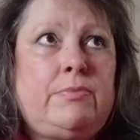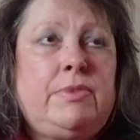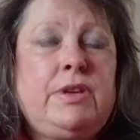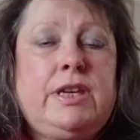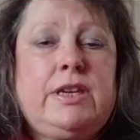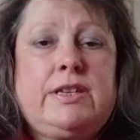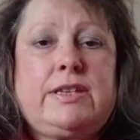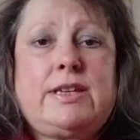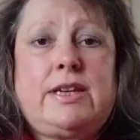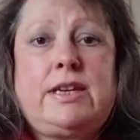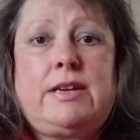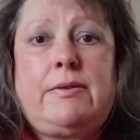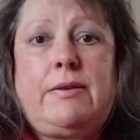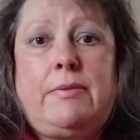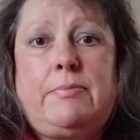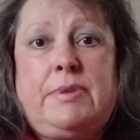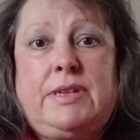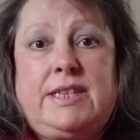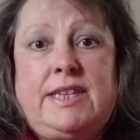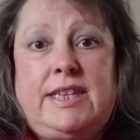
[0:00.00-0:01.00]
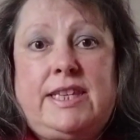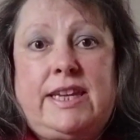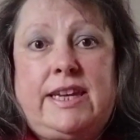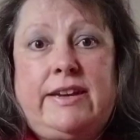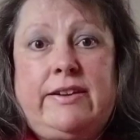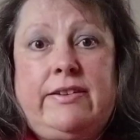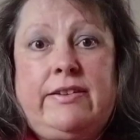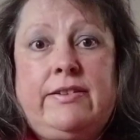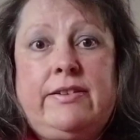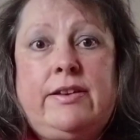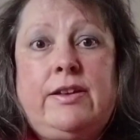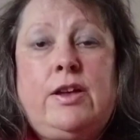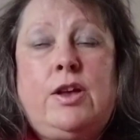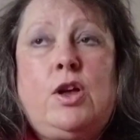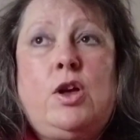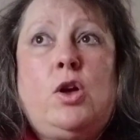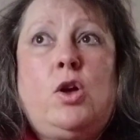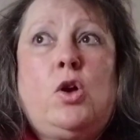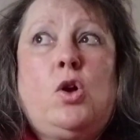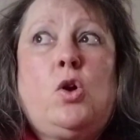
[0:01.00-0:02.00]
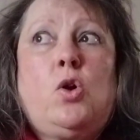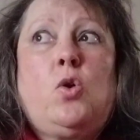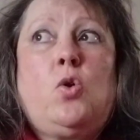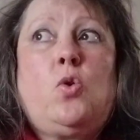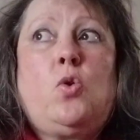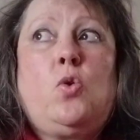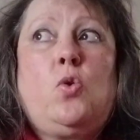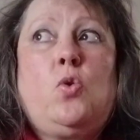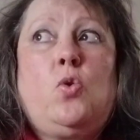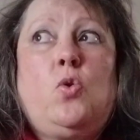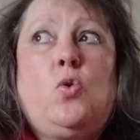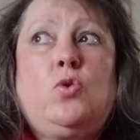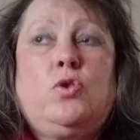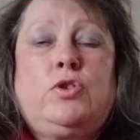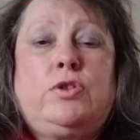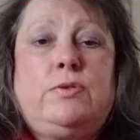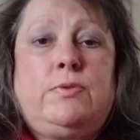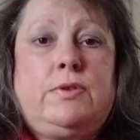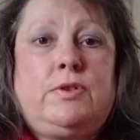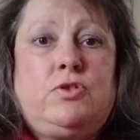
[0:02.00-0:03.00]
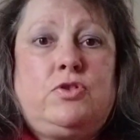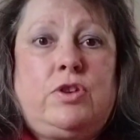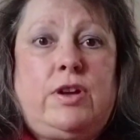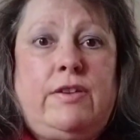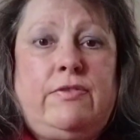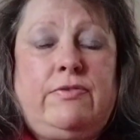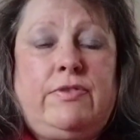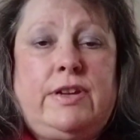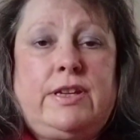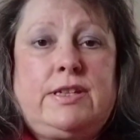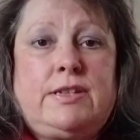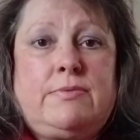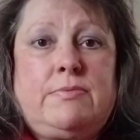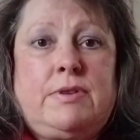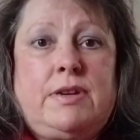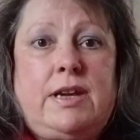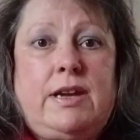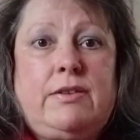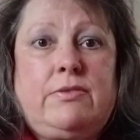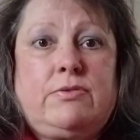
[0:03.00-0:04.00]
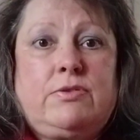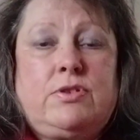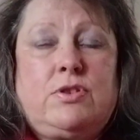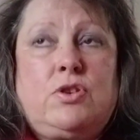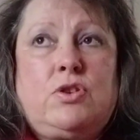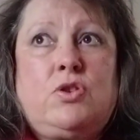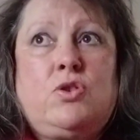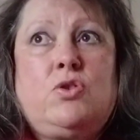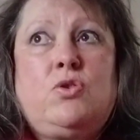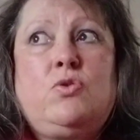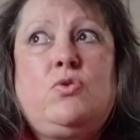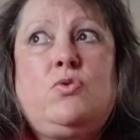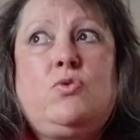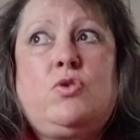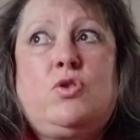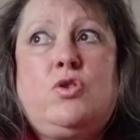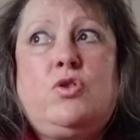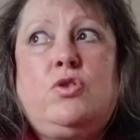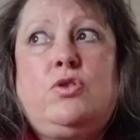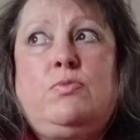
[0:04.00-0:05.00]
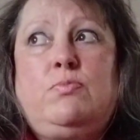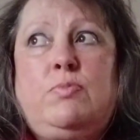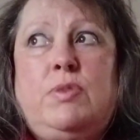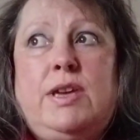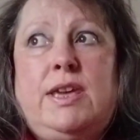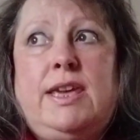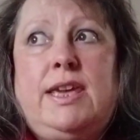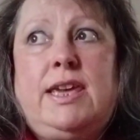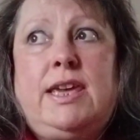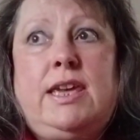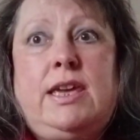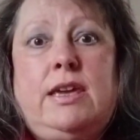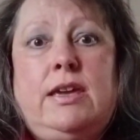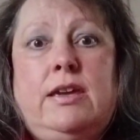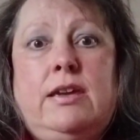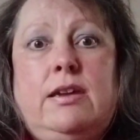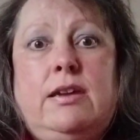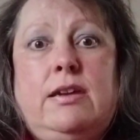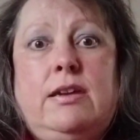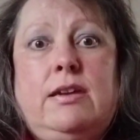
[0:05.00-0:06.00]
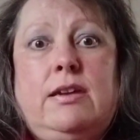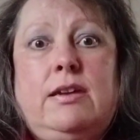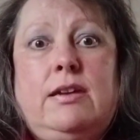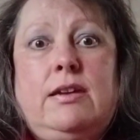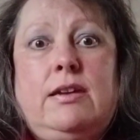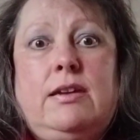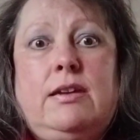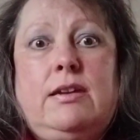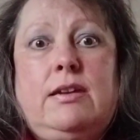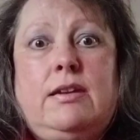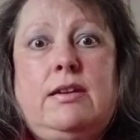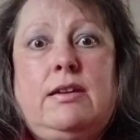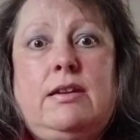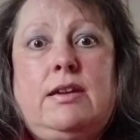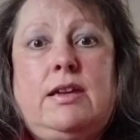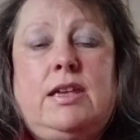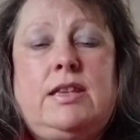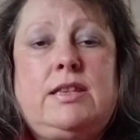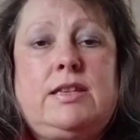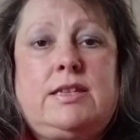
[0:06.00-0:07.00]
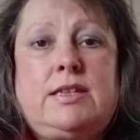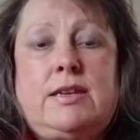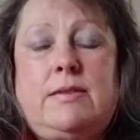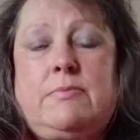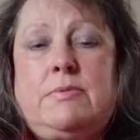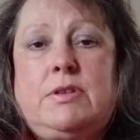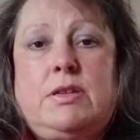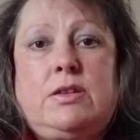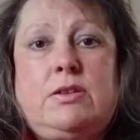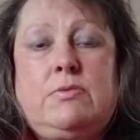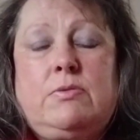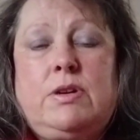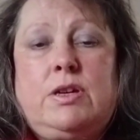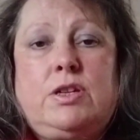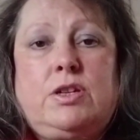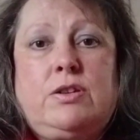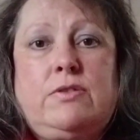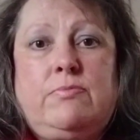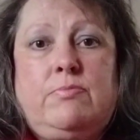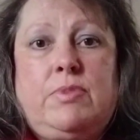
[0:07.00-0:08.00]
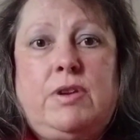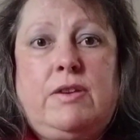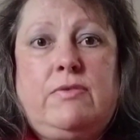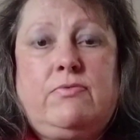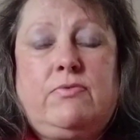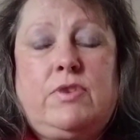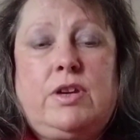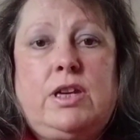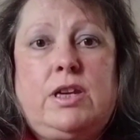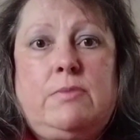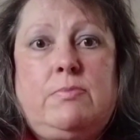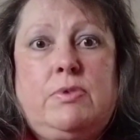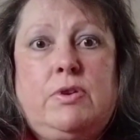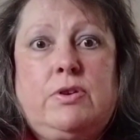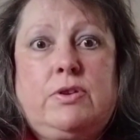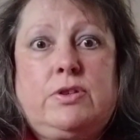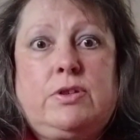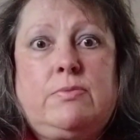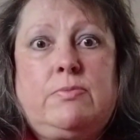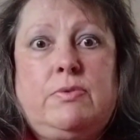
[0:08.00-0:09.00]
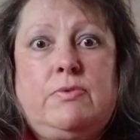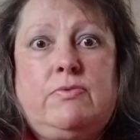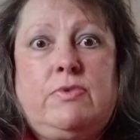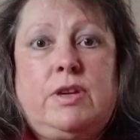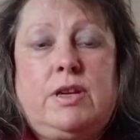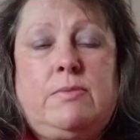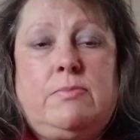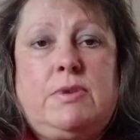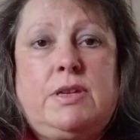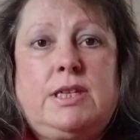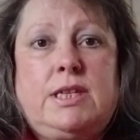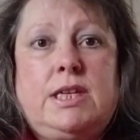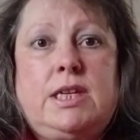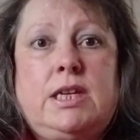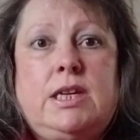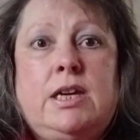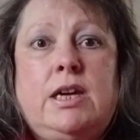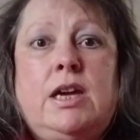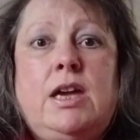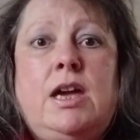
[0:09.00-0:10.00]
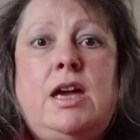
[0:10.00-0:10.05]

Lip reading: because I know how busy they are, or do I try and find someone else who could be in the same situation of being really booked up and really busy?